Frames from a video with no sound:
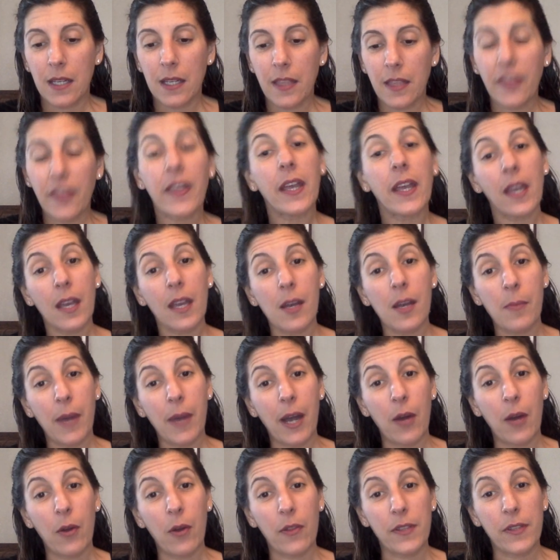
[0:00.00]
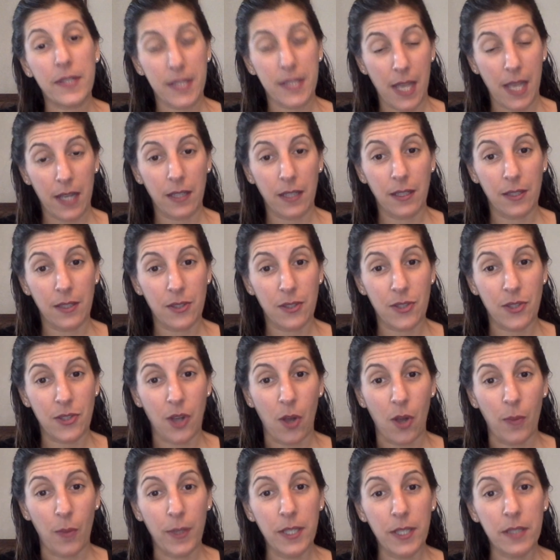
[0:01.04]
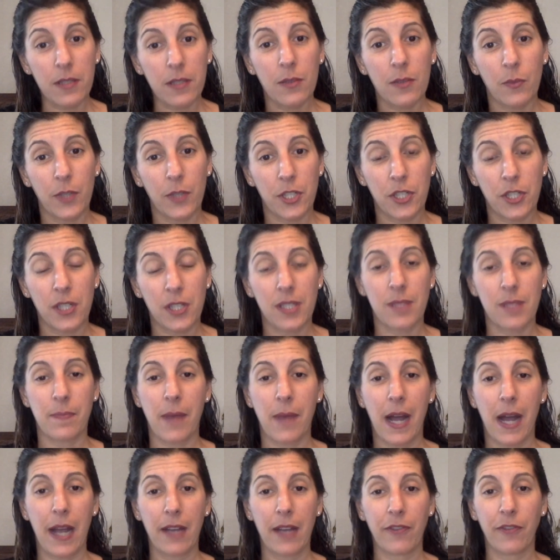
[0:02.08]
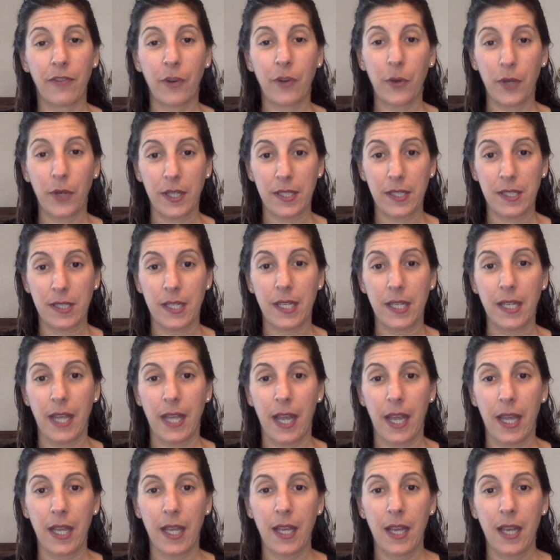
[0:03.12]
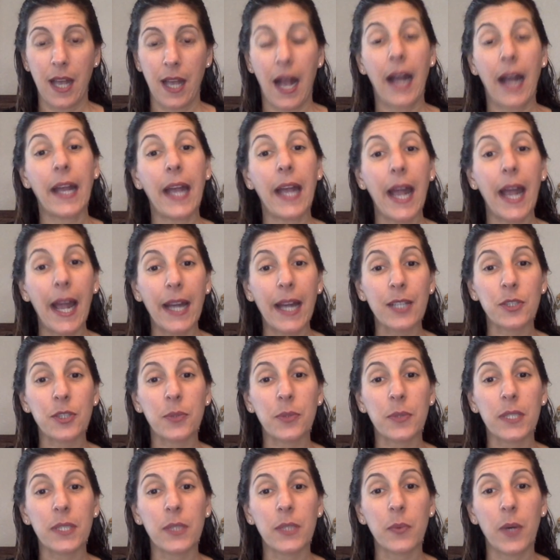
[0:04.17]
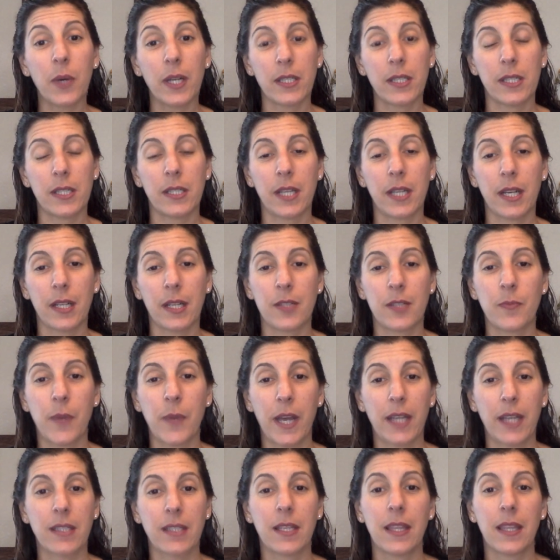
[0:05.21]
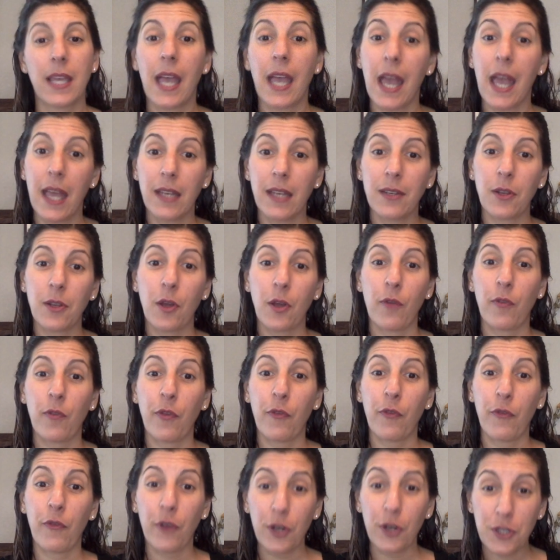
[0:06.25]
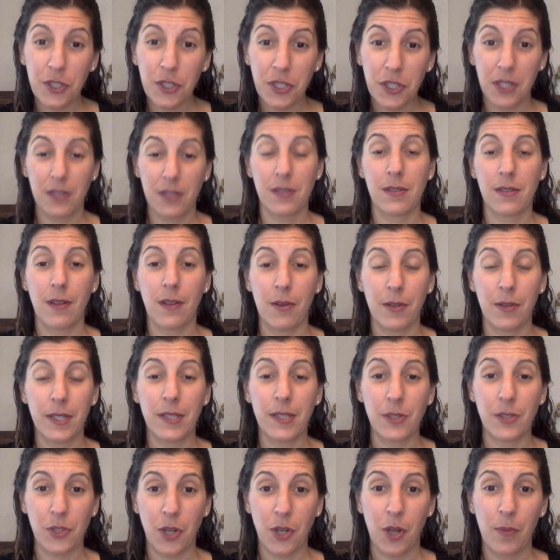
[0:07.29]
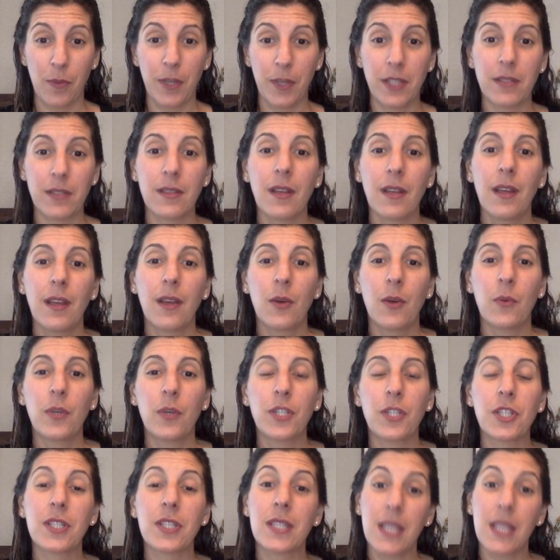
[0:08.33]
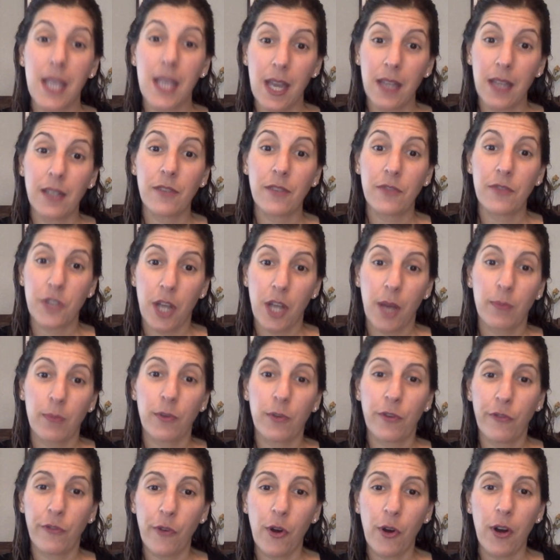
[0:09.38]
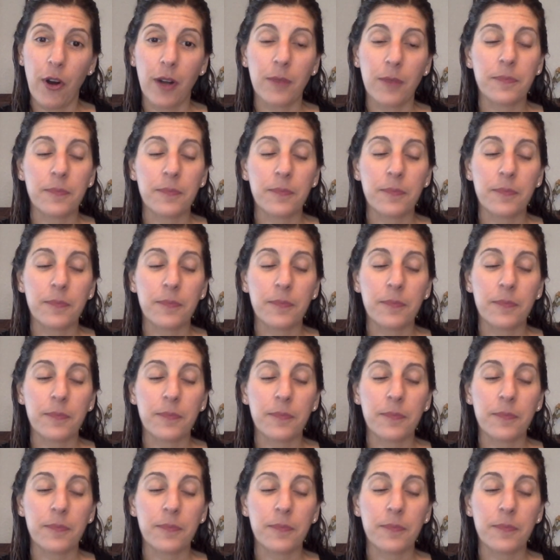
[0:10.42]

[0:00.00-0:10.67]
thinking about the second installment, which is my focus today, I actually want to take us back to the end of the first install installment which is the end of chapter 4.